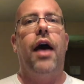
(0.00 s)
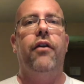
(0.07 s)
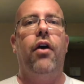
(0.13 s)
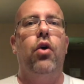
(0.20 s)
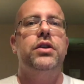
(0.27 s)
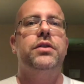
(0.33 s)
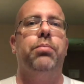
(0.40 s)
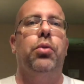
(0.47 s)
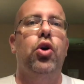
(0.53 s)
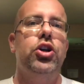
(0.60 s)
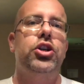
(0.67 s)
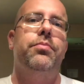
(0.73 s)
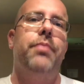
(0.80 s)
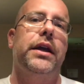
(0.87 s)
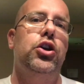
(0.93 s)
I've always
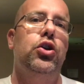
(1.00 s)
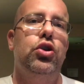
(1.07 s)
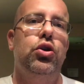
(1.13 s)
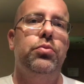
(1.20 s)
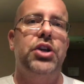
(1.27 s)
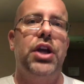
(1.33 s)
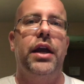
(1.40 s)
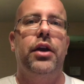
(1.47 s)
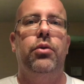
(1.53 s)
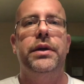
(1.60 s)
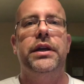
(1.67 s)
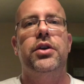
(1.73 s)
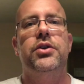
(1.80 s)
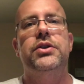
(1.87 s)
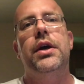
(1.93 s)
pushed my YouTube channel
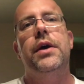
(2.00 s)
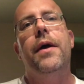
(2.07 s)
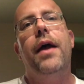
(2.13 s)
because